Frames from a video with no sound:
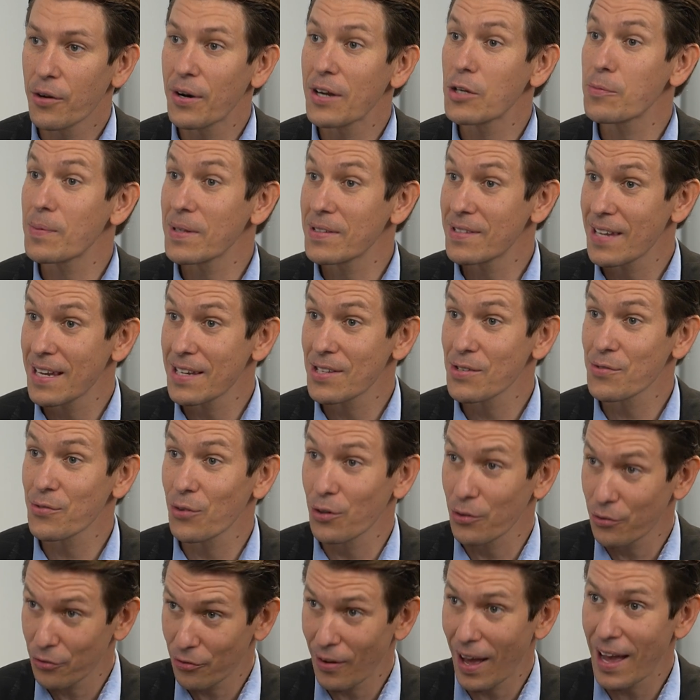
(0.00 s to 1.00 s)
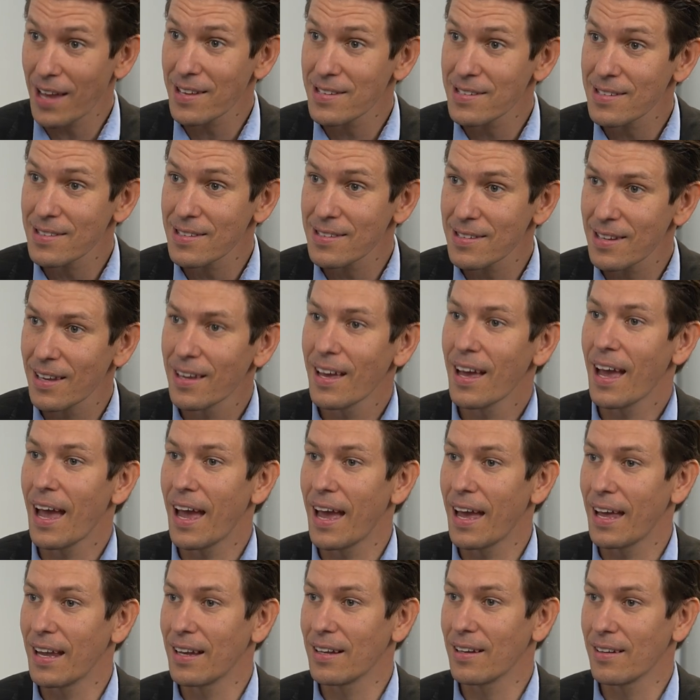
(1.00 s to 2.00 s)
their expectations for fast
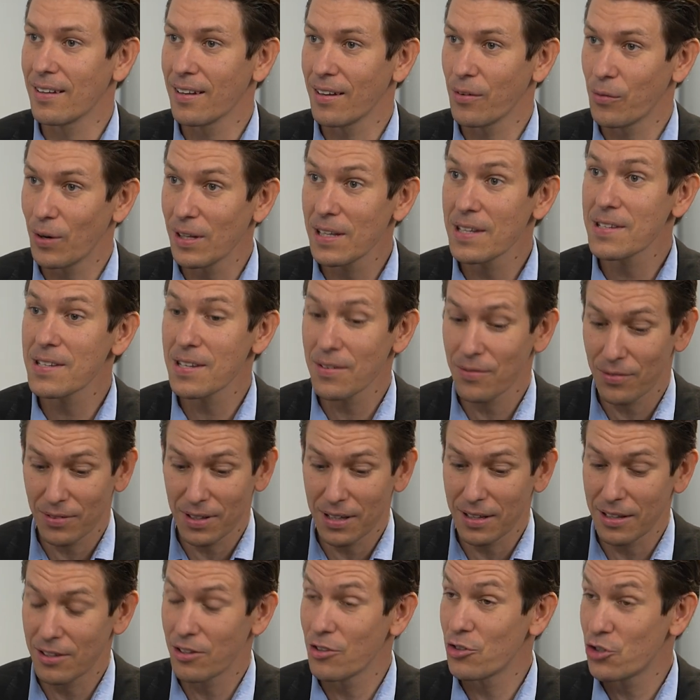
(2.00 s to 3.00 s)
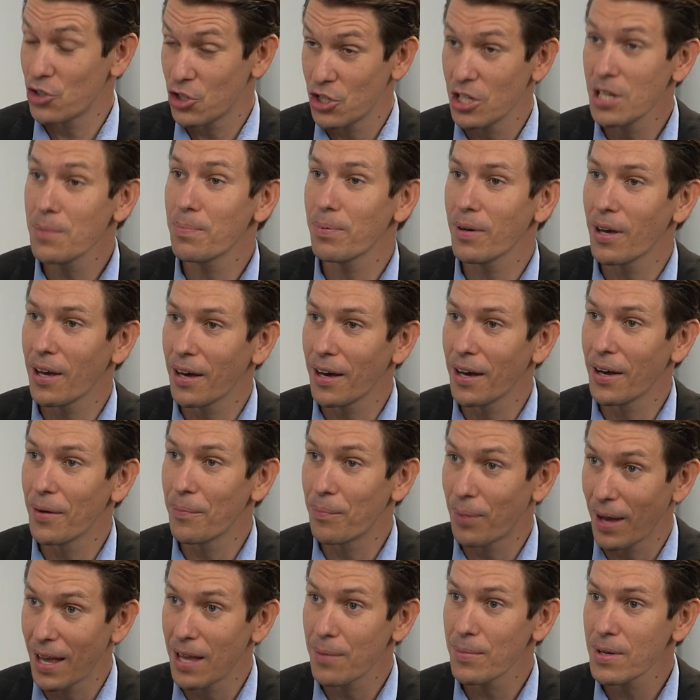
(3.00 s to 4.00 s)
and relatively cheap
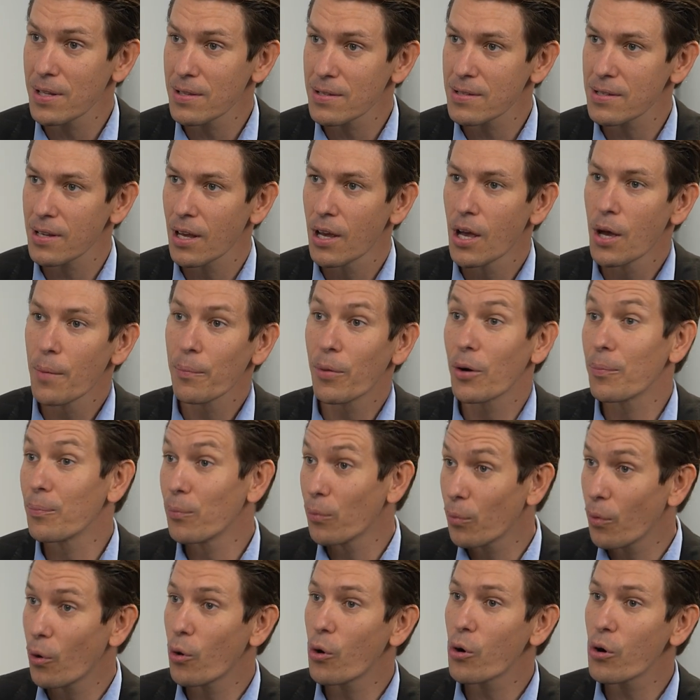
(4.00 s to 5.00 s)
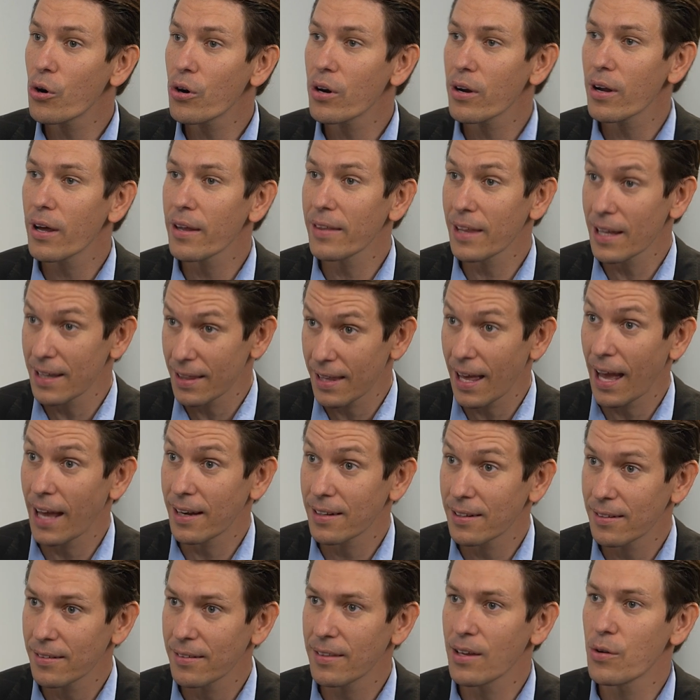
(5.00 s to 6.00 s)
payments, but more than
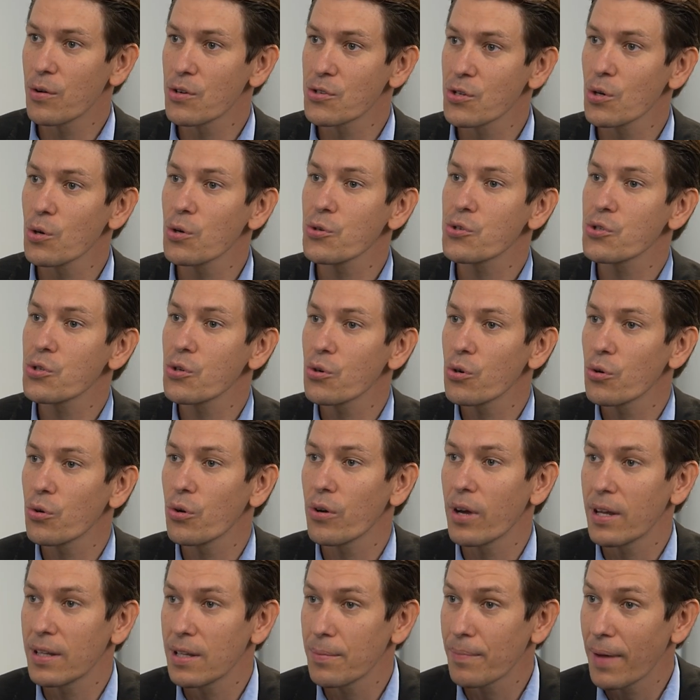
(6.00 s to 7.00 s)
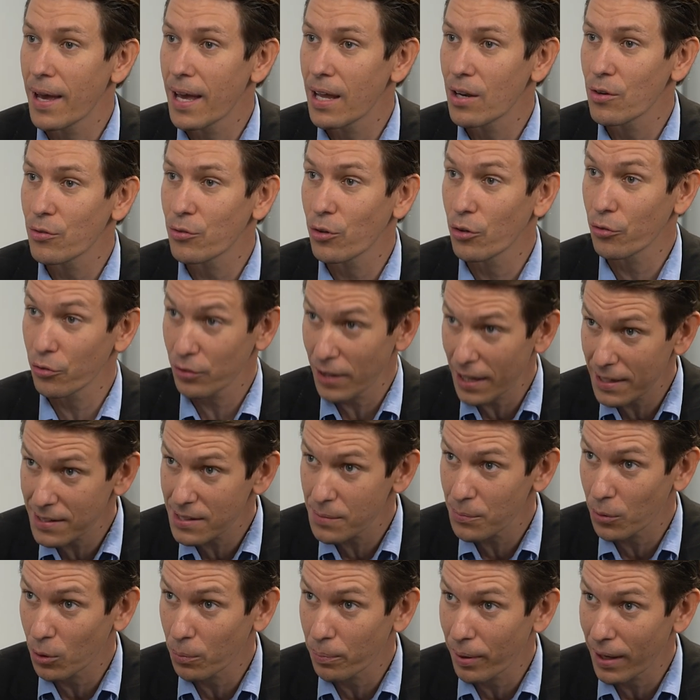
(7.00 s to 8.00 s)
that, there is also a demand for
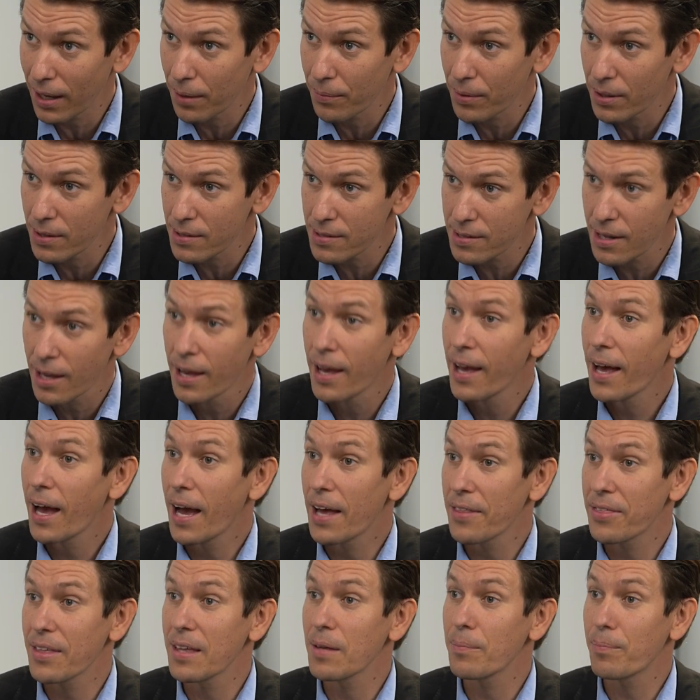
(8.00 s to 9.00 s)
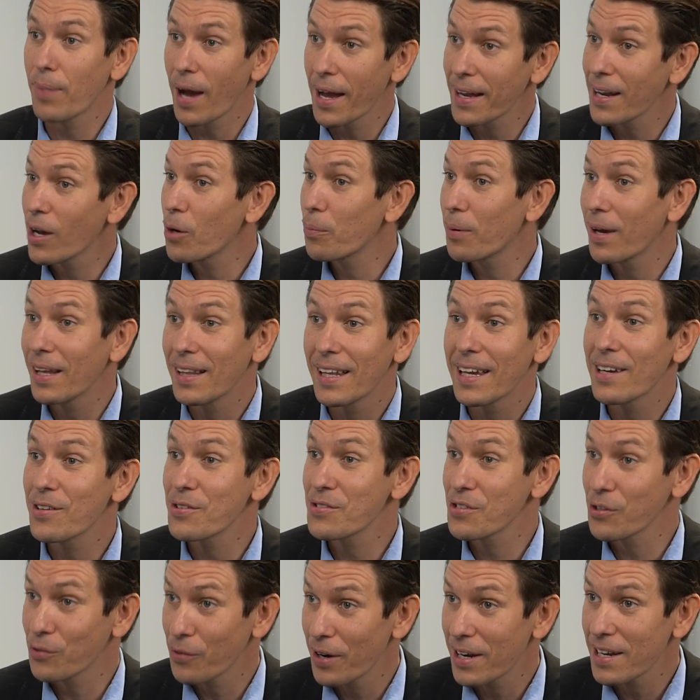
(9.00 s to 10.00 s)
flexible payments. I think buy now, pay later
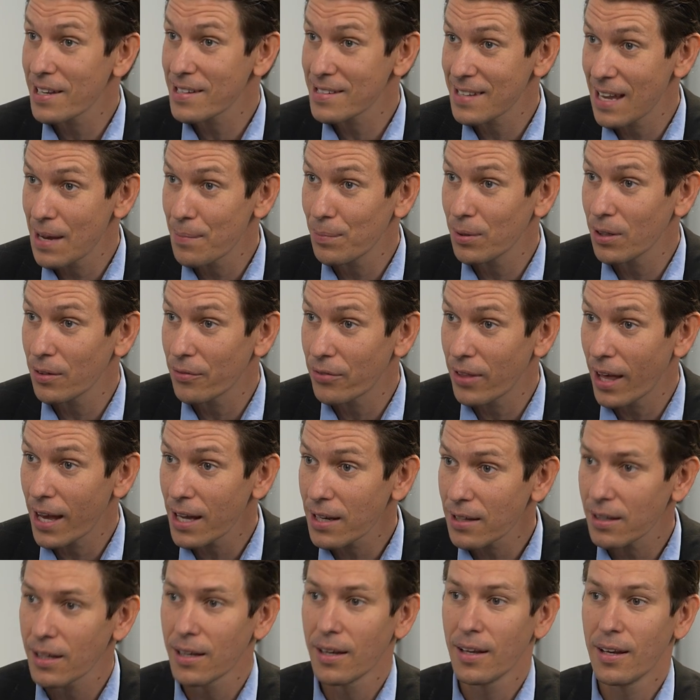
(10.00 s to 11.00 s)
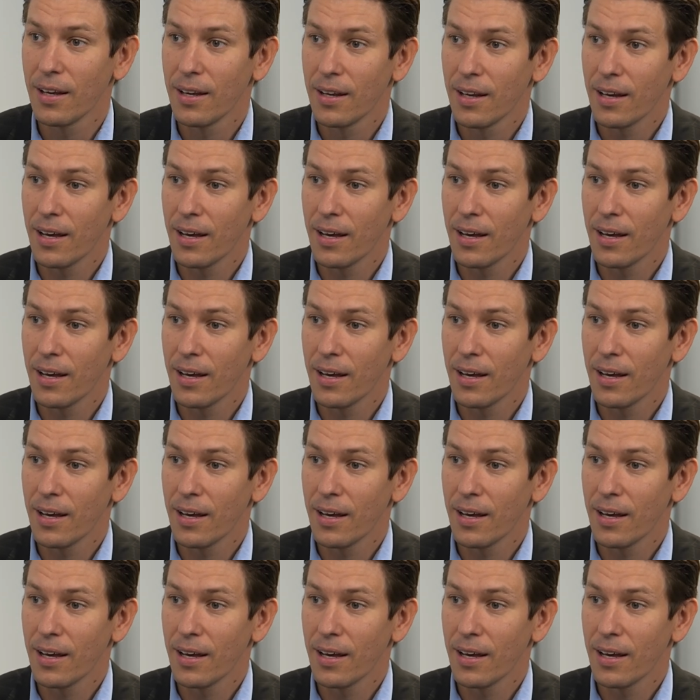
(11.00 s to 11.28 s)
is a great example of that.